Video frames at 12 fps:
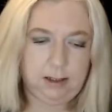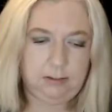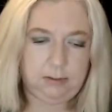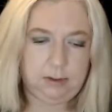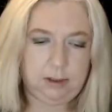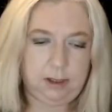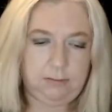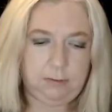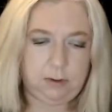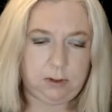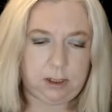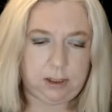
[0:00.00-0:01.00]
We're going to give
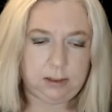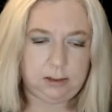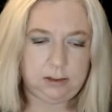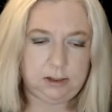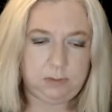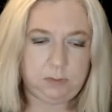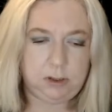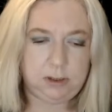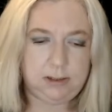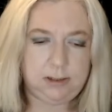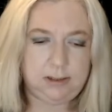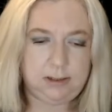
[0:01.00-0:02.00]
her a
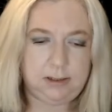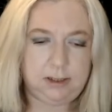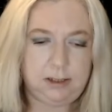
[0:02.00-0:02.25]
spritz.